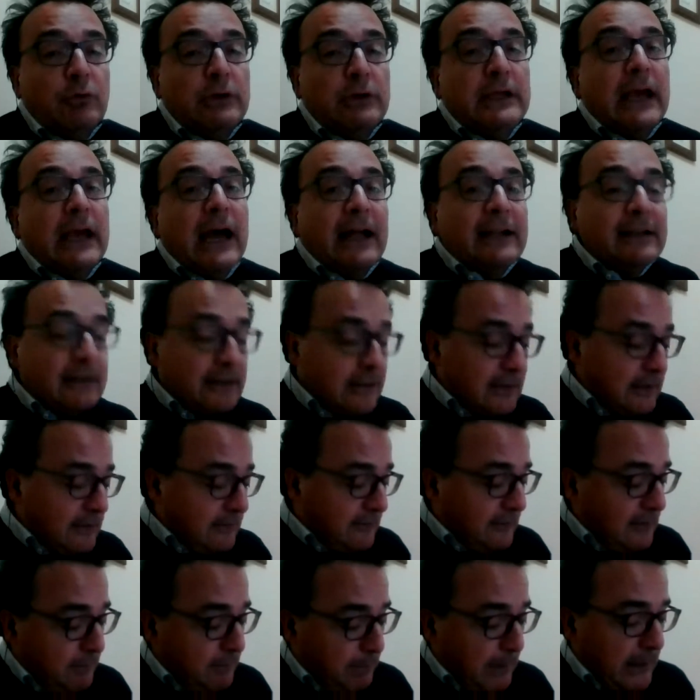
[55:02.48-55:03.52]
we
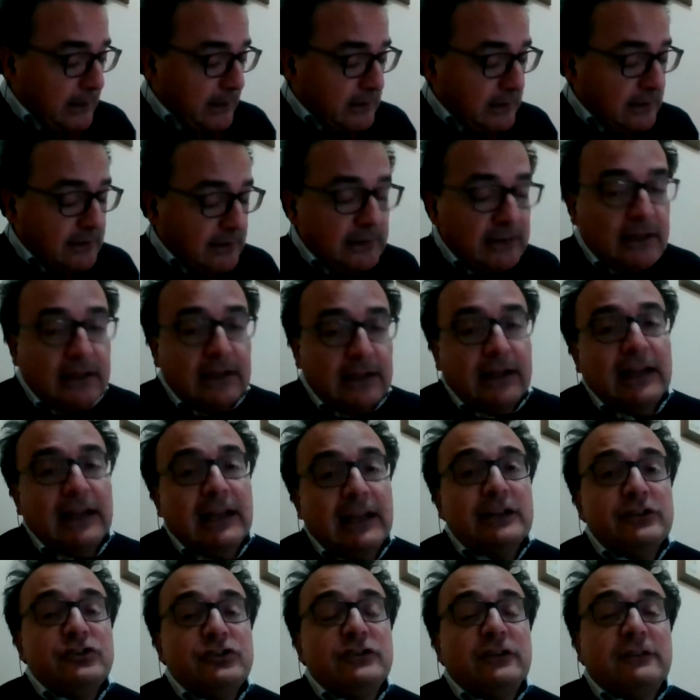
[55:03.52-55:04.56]
anticipated the
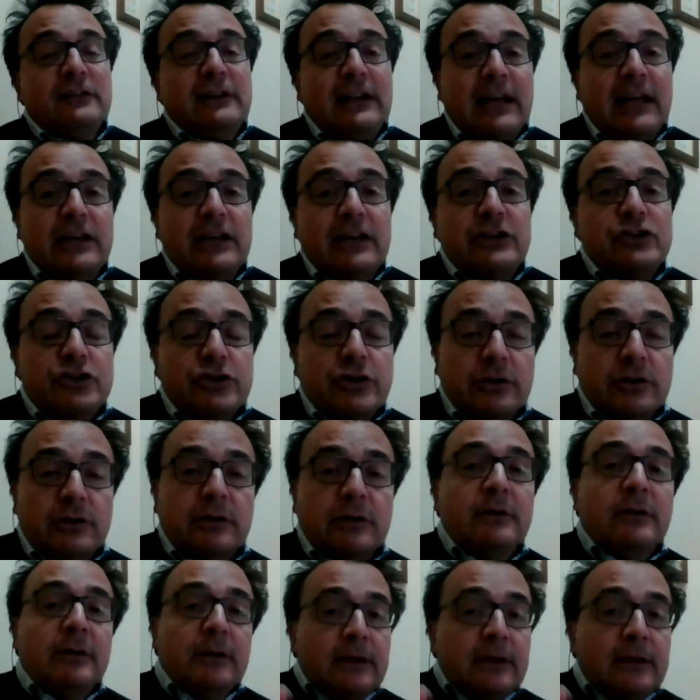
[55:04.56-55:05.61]
legislation,
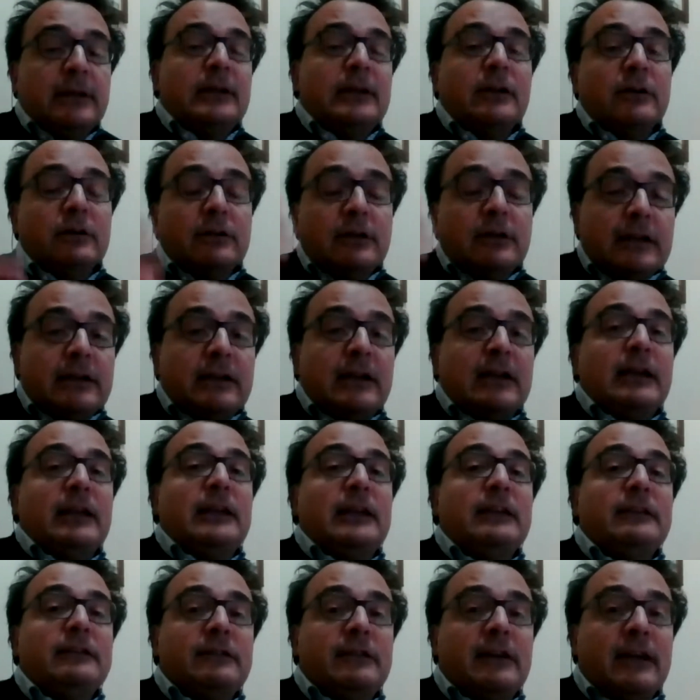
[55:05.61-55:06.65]
that
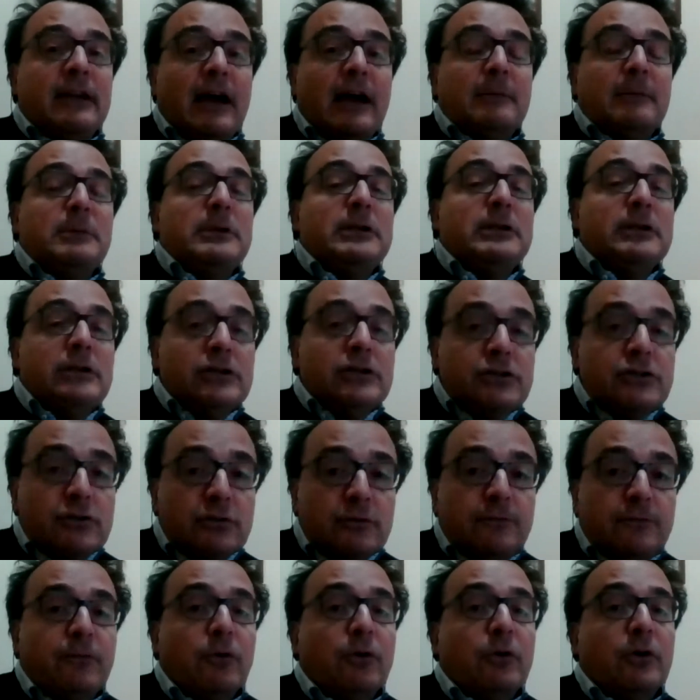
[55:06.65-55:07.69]
is coming
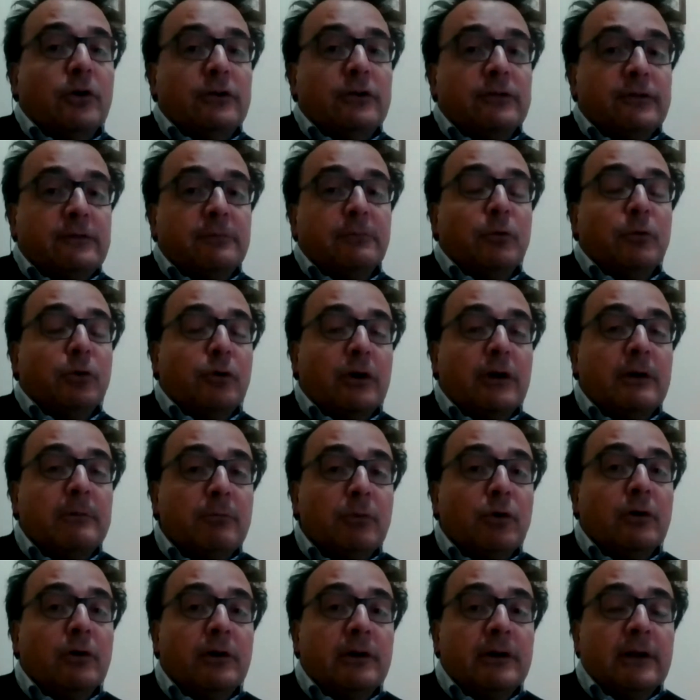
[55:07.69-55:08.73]
into force more and
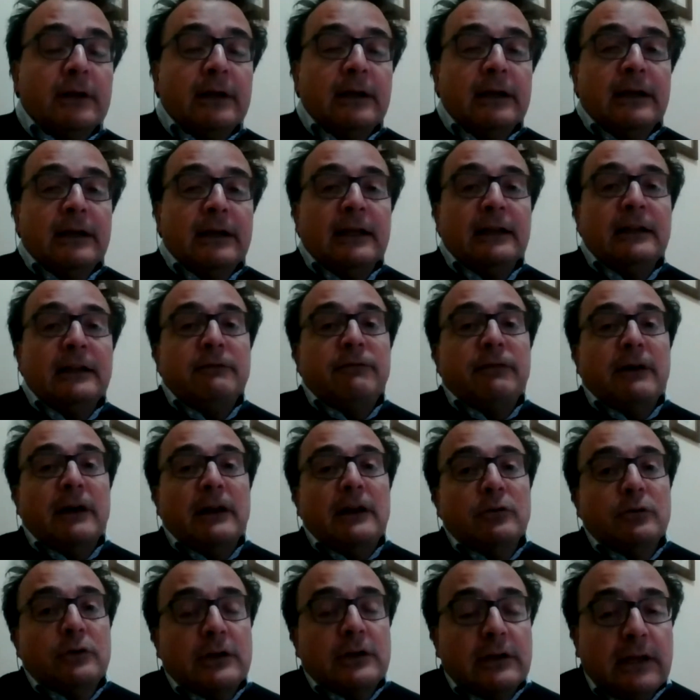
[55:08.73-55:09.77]
more. And if I
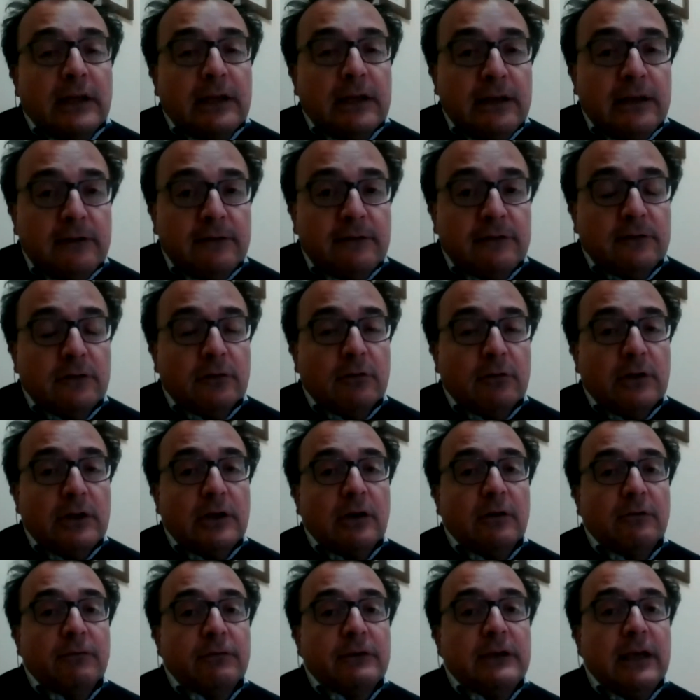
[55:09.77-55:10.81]
look at the history
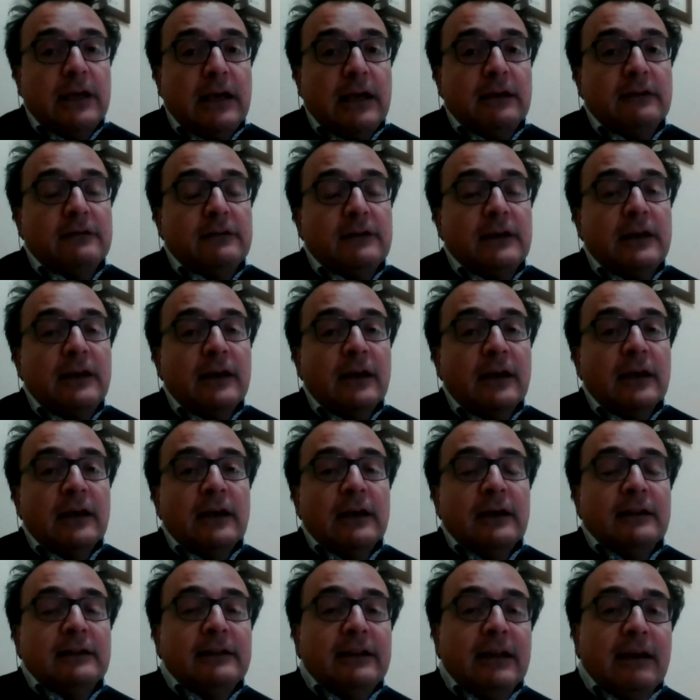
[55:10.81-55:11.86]
of Chiesi,
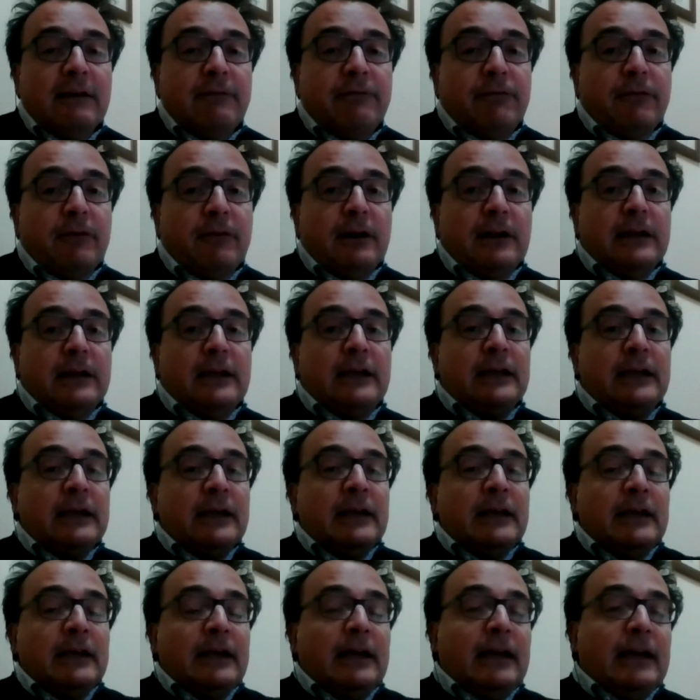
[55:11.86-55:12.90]
definitely
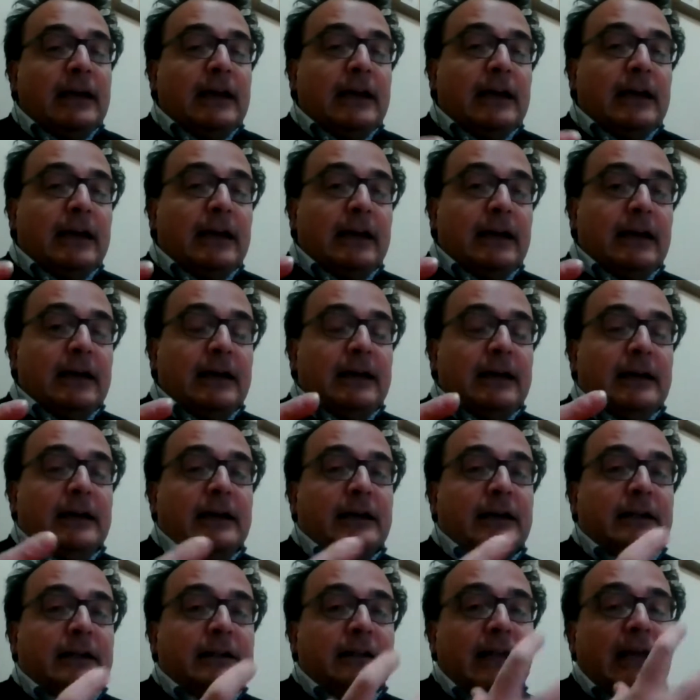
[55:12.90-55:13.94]

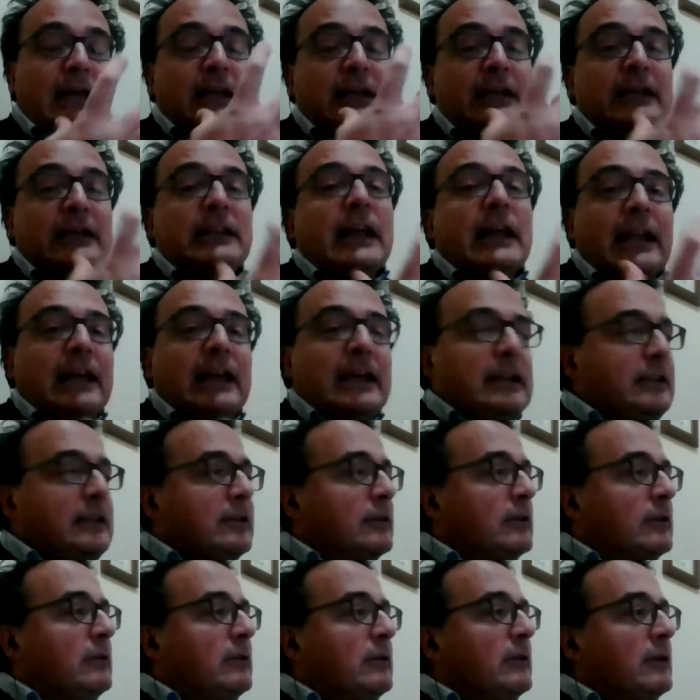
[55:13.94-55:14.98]
the
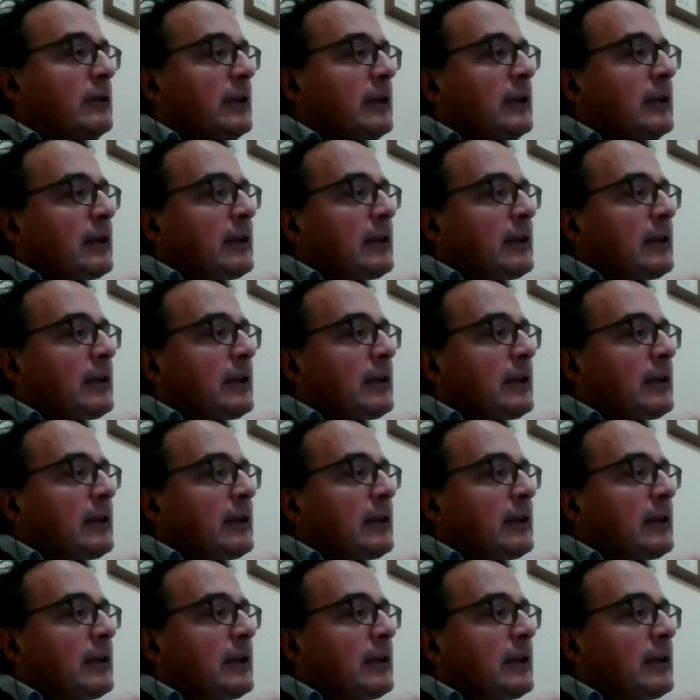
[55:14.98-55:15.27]
inhalator,